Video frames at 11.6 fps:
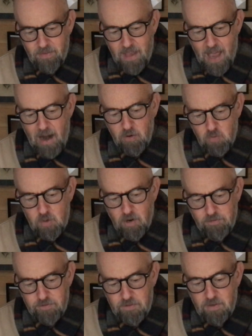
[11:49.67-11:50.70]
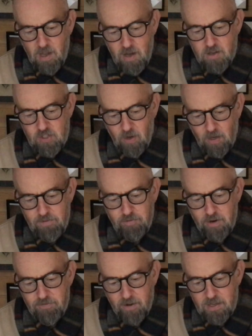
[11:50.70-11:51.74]
Aaron would often ask Ollie for
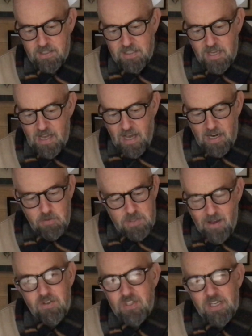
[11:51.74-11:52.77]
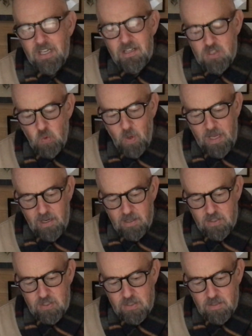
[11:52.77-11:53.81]
advice, and it was never seen as a
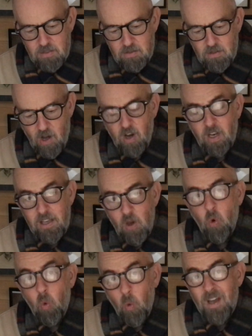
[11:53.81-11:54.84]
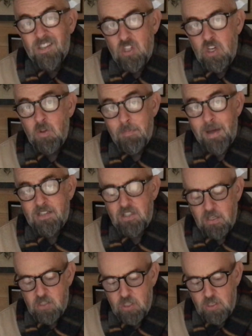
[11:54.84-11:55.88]
weakness. Ollie always knew the best
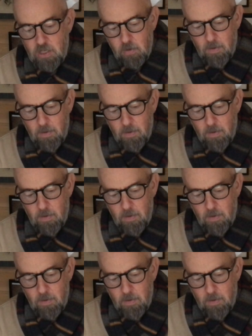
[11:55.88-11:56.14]
thing to do.